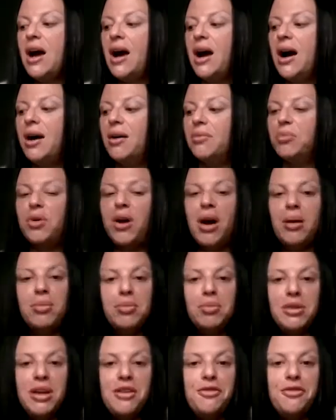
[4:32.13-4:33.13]

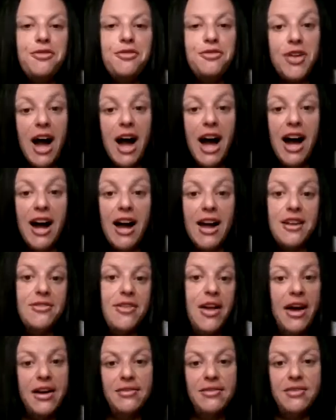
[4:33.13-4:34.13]
probably 5
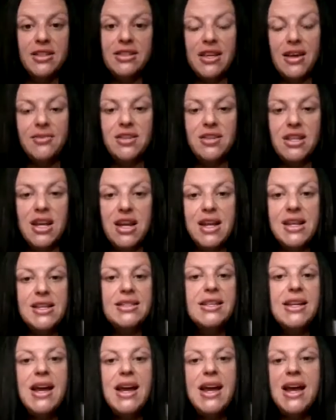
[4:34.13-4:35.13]
out of the 7 days.